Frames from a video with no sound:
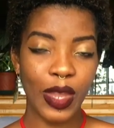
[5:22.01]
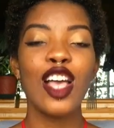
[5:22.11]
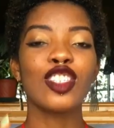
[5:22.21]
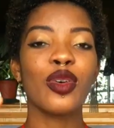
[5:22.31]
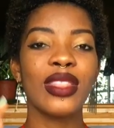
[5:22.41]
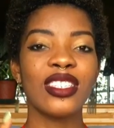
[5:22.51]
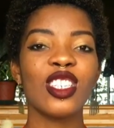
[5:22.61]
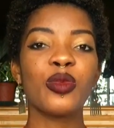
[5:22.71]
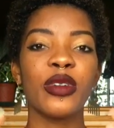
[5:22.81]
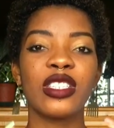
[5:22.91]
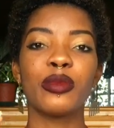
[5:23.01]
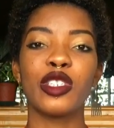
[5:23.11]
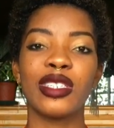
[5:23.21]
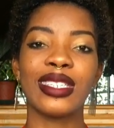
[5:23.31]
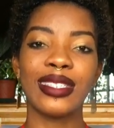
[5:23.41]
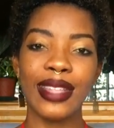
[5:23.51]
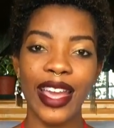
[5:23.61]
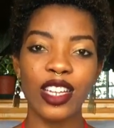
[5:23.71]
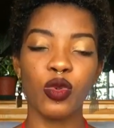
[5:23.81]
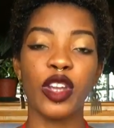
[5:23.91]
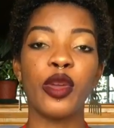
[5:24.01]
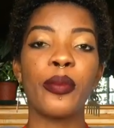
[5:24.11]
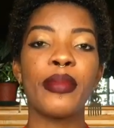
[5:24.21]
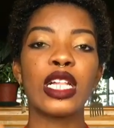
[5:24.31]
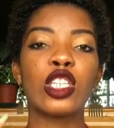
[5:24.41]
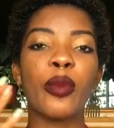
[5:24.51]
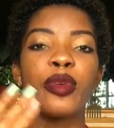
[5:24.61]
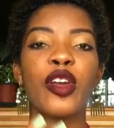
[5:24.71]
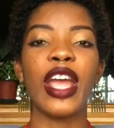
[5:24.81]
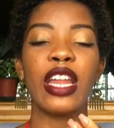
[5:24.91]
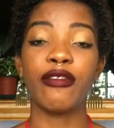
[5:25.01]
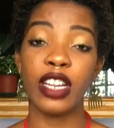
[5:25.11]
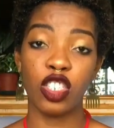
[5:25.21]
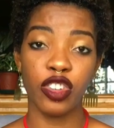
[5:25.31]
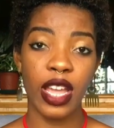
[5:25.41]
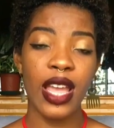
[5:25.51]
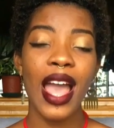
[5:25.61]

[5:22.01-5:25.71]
So this is pretty much the stage where you build up your inventory